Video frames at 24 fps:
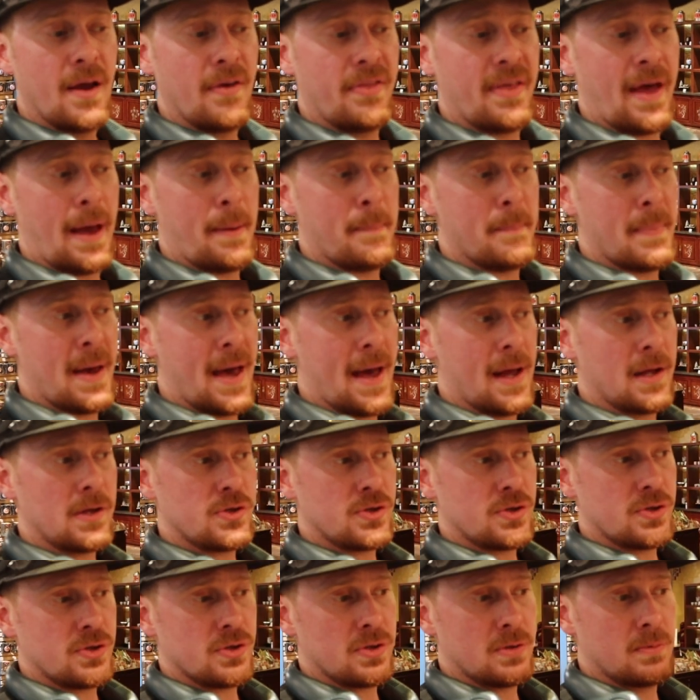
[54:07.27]
that
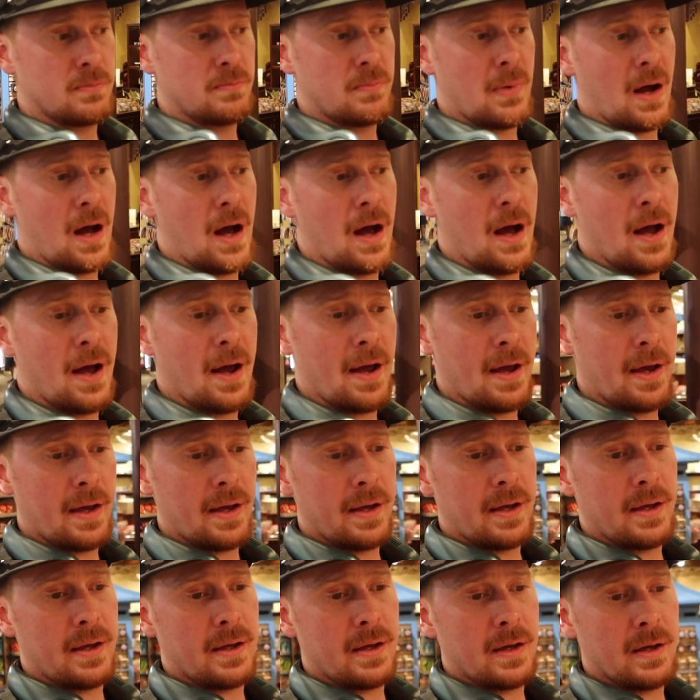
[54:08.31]
match
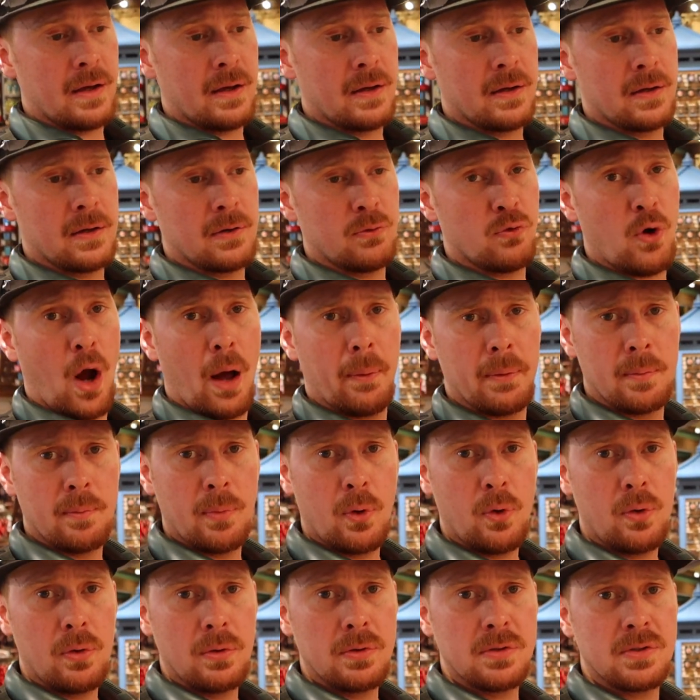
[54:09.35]
my ramen
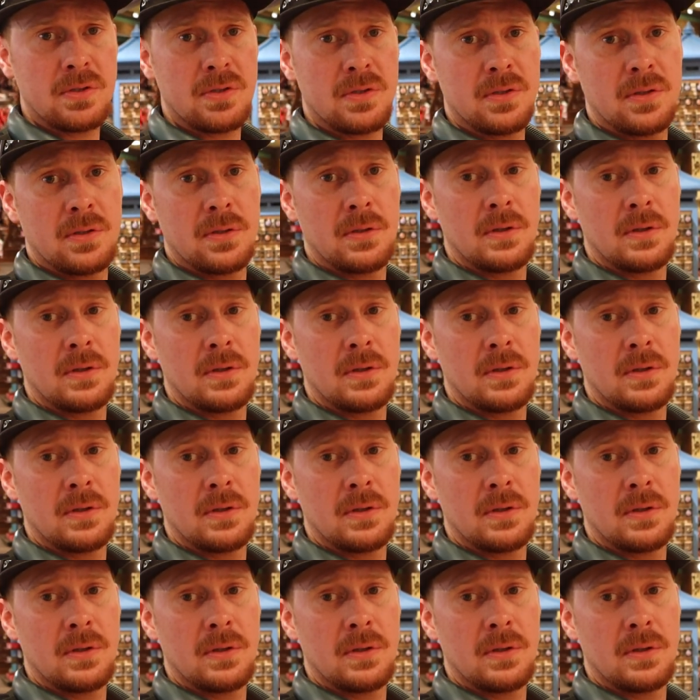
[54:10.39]
bowls